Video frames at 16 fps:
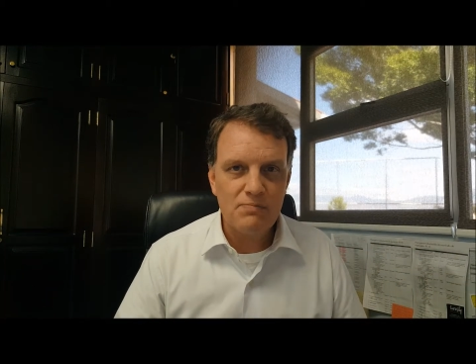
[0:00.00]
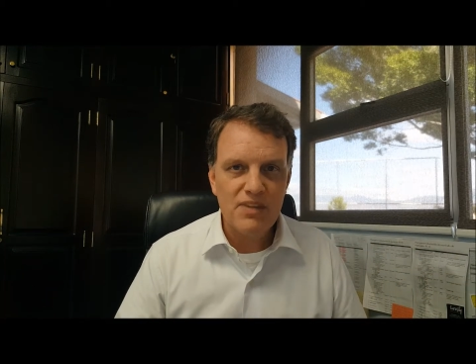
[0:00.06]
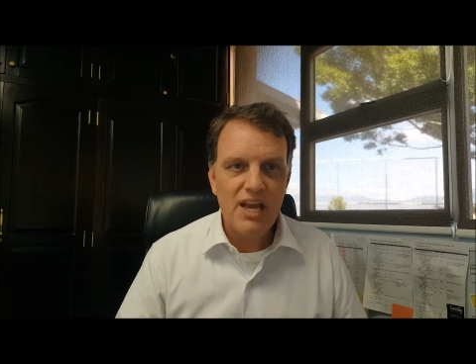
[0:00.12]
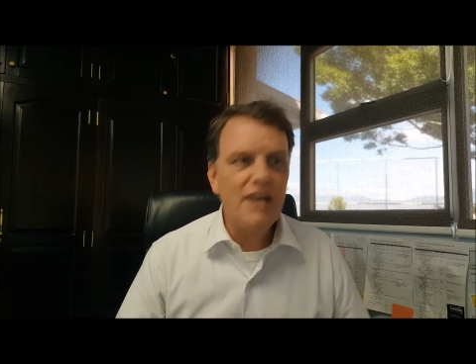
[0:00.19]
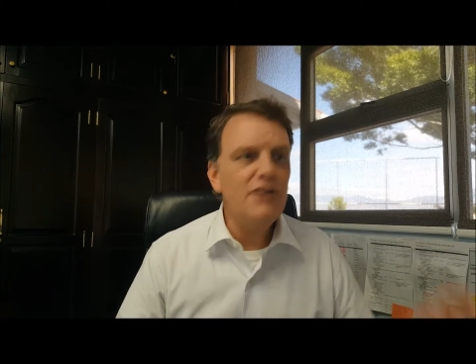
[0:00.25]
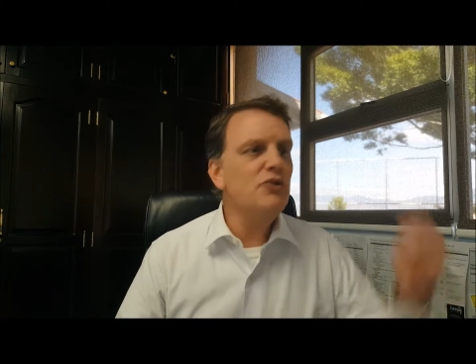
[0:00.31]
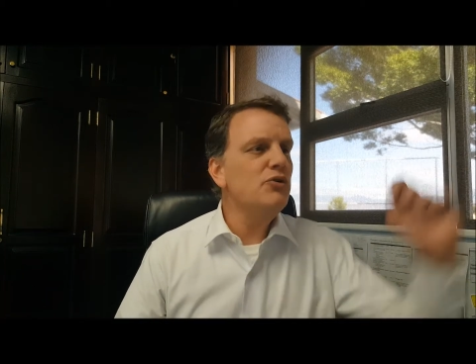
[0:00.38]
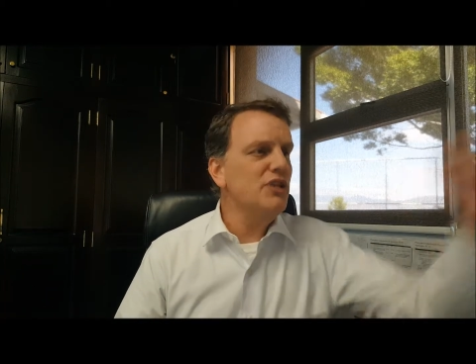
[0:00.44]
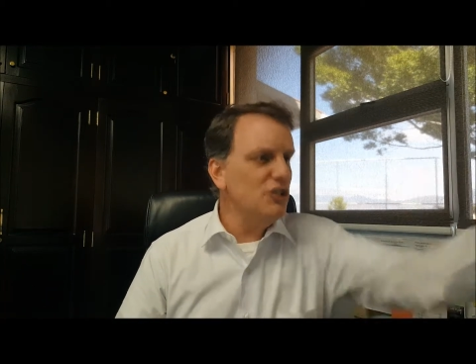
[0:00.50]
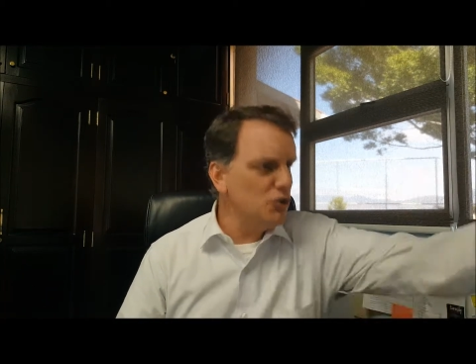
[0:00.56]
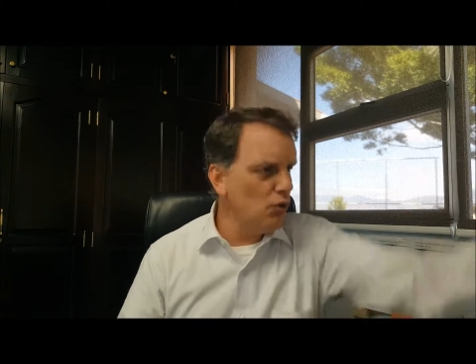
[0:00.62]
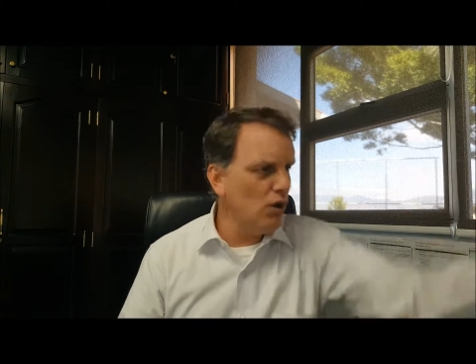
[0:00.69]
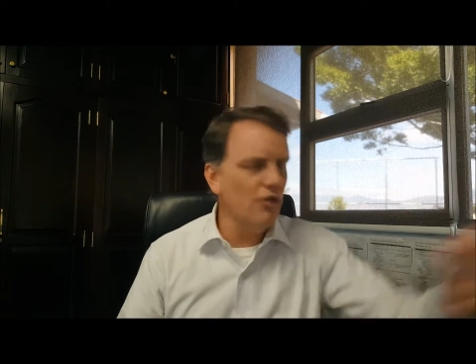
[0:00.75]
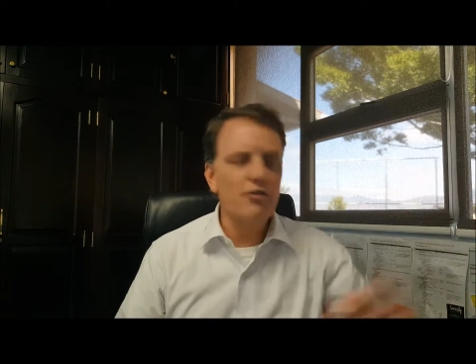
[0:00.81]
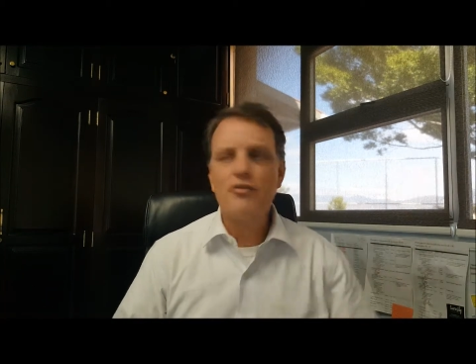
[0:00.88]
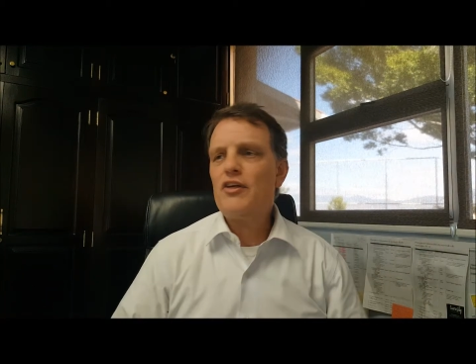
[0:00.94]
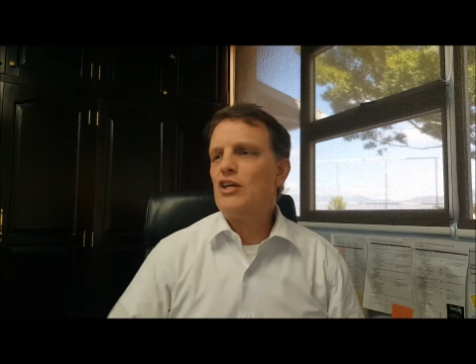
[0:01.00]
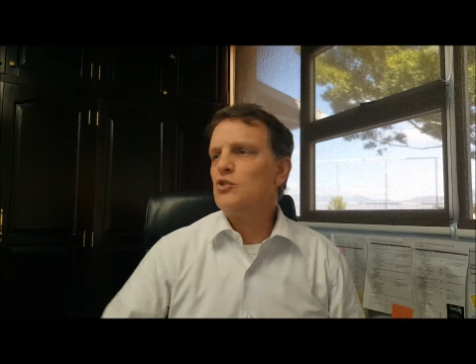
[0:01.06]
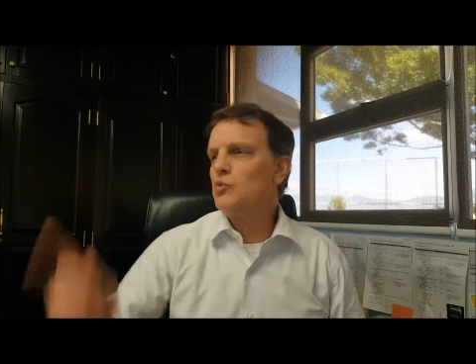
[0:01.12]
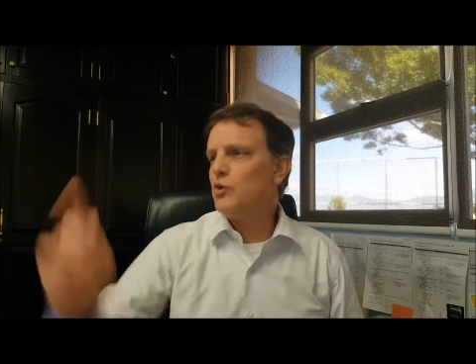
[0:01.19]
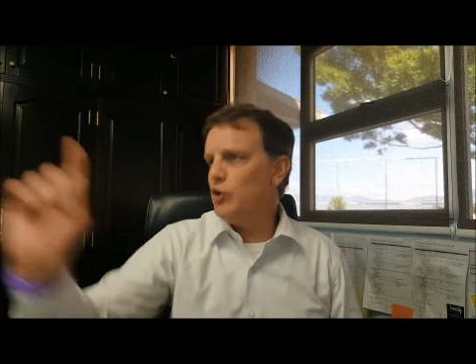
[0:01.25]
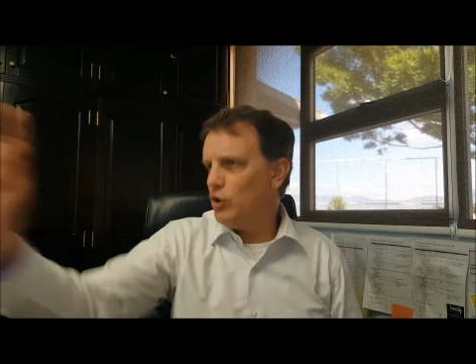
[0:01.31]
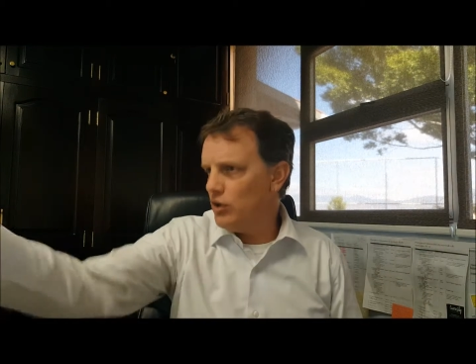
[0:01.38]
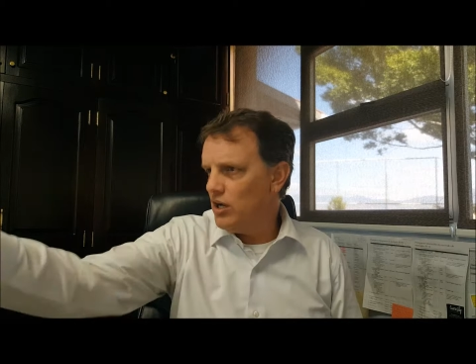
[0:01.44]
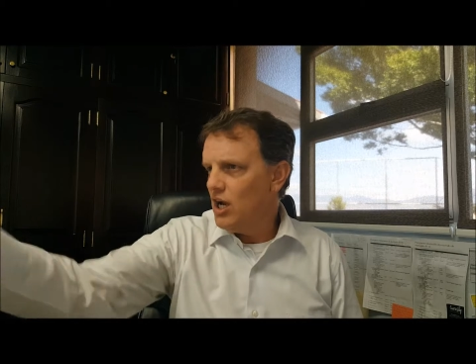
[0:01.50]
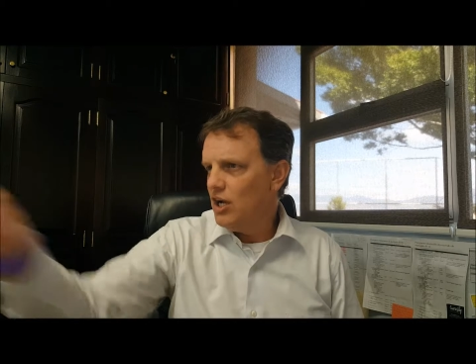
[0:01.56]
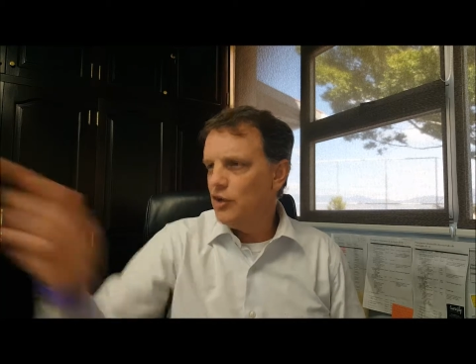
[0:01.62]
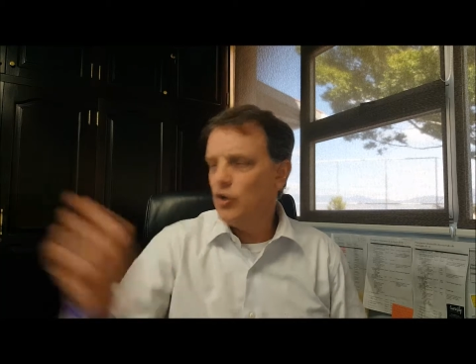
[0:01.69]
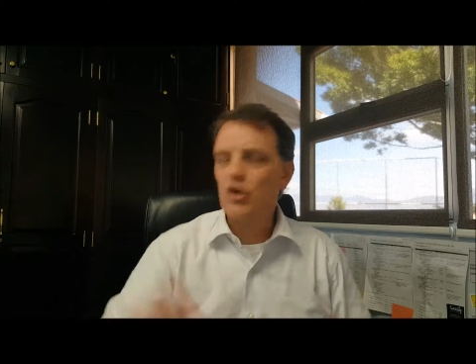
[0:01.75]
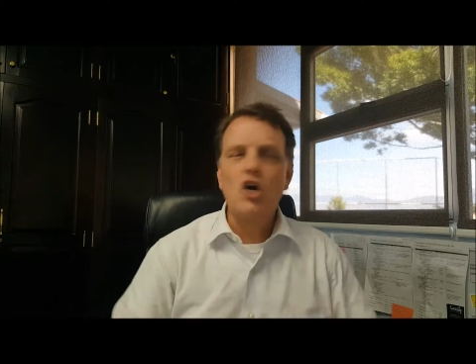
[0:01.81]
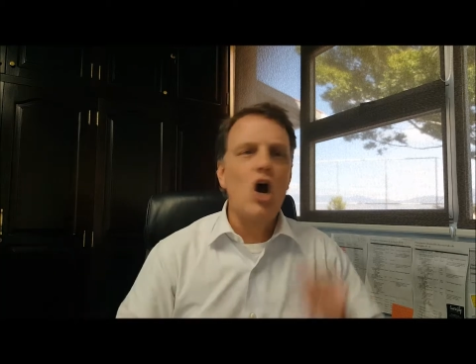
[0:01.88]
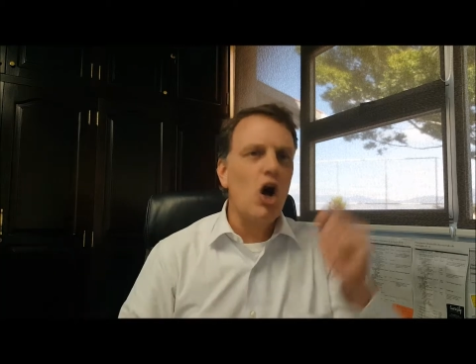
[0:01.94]
And you can do all the things where
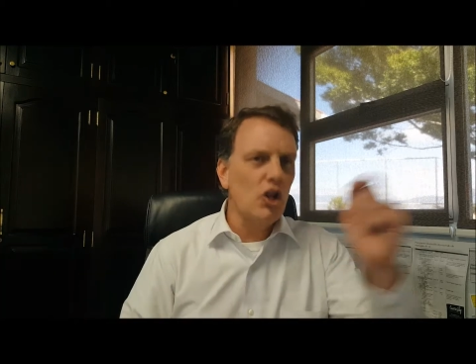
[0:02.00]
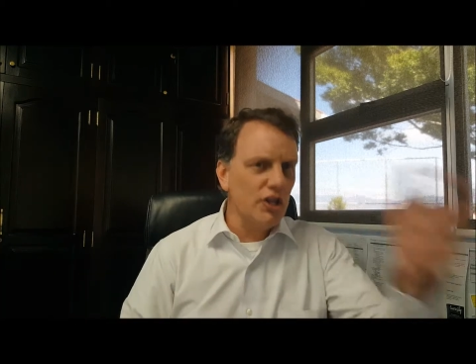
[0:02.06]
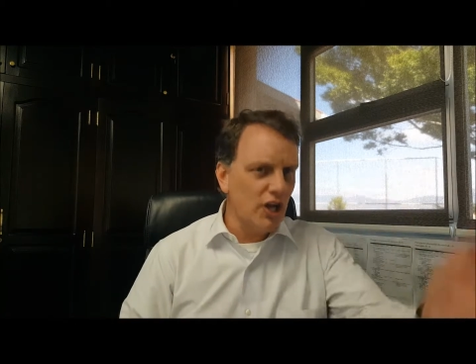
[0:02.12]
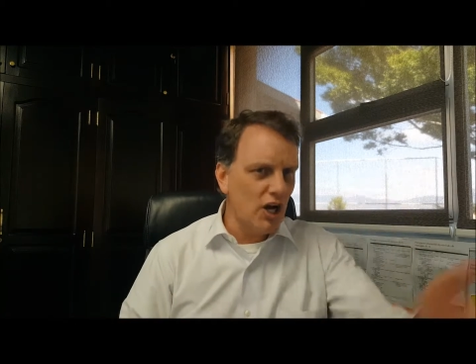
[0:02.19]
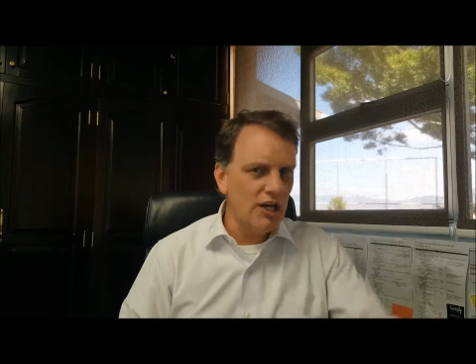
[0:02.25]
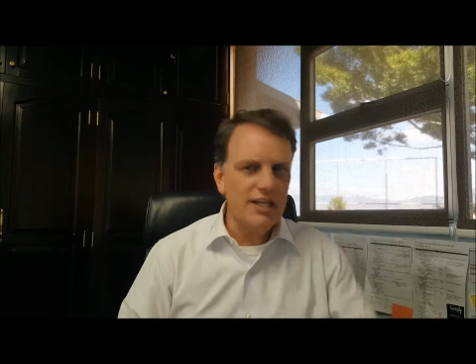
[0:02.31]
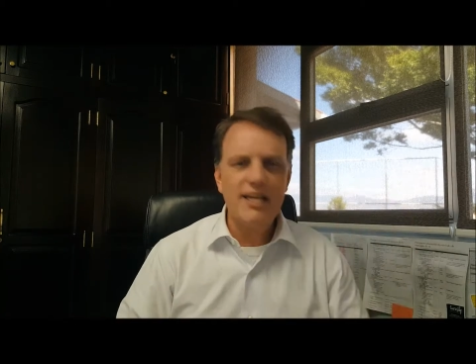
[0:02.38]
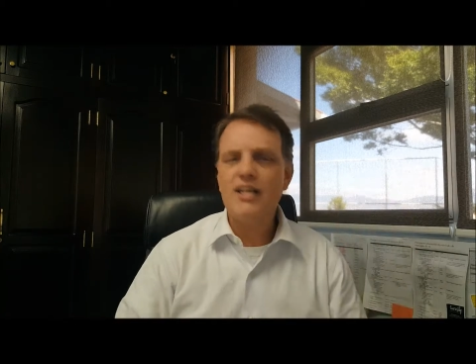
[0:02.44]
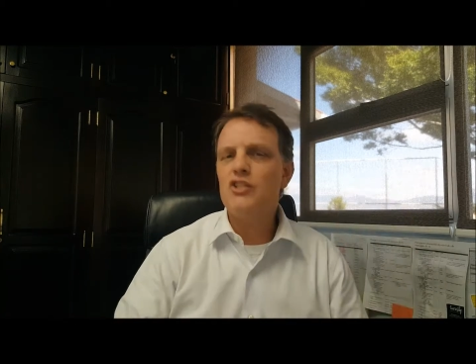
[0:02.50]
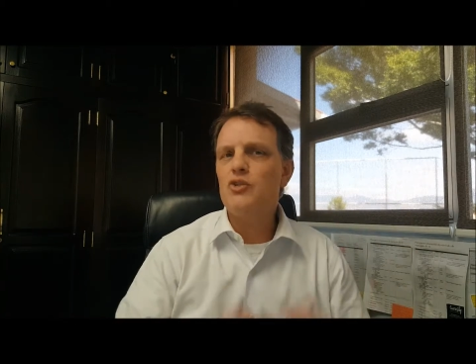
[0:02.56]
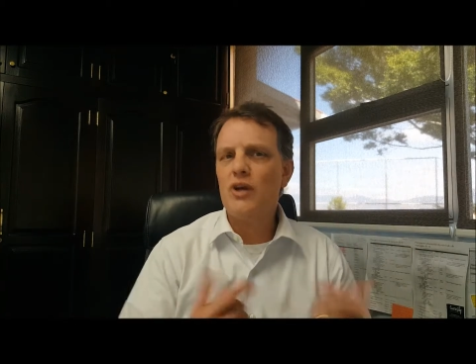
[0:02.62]
you're calling on kids,